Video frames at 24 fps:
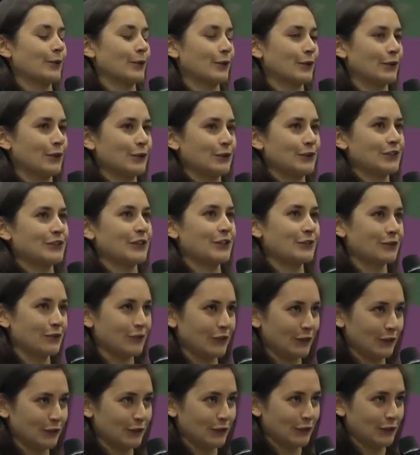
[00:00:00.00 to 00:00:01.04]
reduce, and
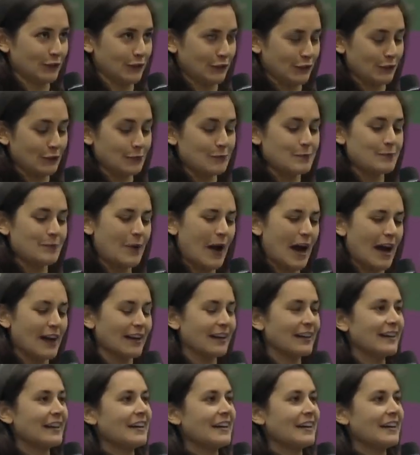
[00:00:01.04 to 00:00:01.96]
filter do. But